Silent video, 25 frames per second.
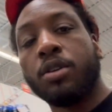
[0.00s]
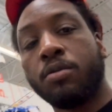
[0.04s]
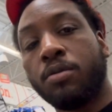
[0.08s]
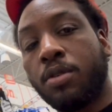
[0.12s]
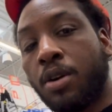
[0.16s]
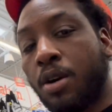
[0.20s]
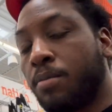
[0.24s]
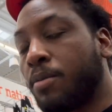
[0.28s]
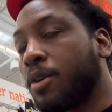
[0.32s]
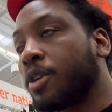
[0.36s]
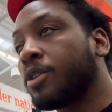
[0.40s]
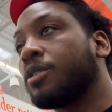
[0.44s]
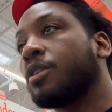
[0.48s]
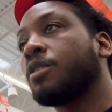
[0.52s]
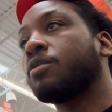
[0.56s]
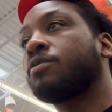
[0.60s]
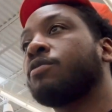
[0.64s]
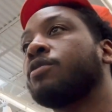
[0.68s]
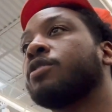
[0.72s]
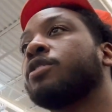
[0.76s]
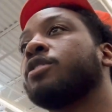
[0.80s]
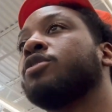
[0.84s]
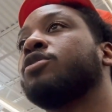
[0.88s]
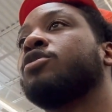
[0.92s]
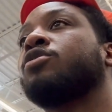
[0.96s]
Walmart looking
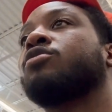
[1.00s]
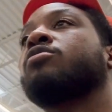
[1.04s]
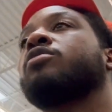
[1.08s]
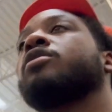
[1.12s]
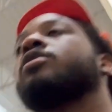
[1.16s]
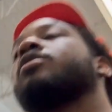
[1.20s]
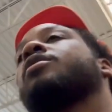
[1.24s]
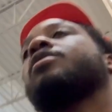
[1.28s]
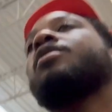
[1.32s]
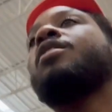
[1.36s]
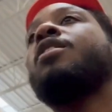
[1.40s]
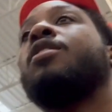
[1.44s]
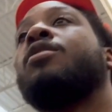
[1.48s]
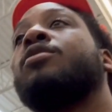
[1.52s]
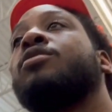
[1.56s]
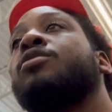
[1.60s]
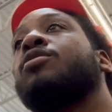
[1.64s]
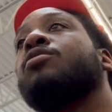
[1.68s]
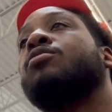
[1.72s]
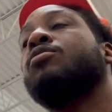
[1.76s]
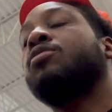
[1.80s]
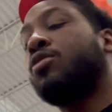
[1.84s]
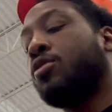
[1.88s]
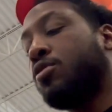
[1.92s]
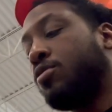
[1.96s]
for the drink.
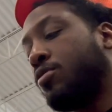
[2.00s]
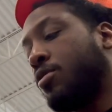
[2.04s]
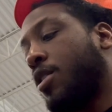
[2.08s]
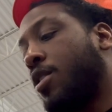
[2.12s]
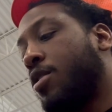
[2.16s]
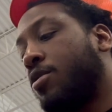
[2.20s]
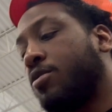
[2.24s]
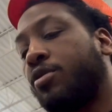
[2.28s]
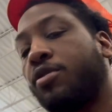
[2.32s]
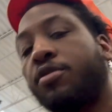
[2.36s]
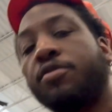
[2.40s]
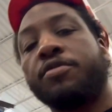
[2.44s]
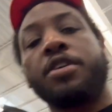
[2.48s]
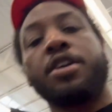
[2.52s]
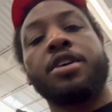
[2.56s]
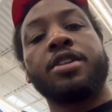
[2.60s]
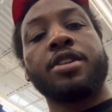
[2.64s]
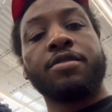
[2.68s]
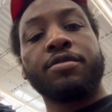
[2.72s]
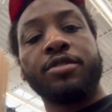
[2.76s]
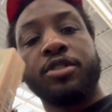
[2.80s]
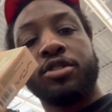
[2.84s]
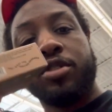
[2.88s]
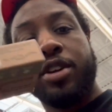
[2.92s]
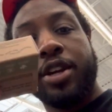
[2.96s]
Also, too, I don't know if y'all
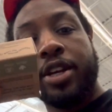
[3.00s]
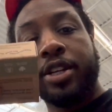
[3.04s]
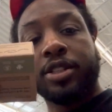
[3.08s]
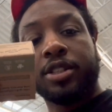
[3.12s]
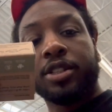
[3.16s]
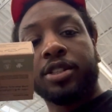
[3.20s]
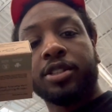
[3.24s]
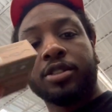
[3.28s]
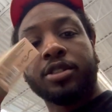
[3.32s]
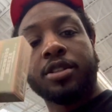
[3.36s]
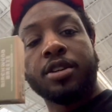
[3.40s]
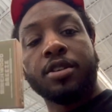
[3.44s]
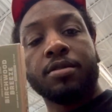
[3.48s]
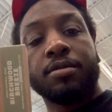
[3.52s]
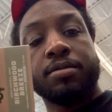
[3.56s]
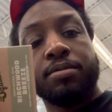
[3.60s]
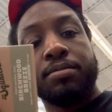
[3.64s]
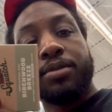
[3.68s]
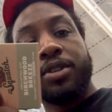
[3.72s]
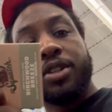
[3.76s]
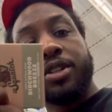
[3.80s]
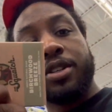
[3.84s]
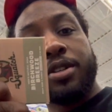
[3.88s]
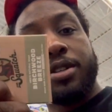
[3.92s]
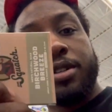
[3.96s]
ever tried this stuff,
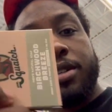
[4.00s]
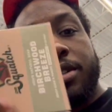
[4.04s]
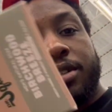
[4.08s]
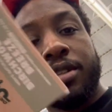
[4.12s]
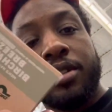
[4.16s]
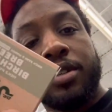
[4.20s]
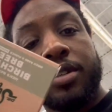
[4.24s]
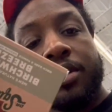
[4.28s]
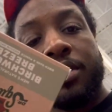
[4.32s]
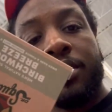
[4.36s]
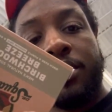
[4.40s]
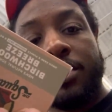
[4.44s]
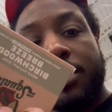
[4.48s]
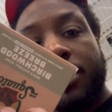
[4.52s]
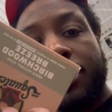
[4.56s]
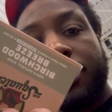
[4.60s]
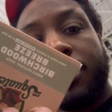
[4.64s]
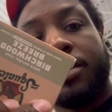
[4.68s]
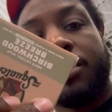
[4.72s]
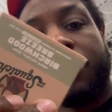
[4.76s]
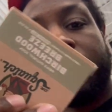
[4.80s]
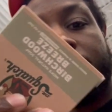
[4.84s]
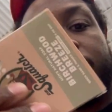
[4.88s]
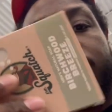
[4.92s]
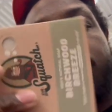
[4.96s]
but you
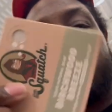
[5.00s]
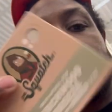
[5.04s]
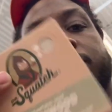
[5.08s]
know what I'm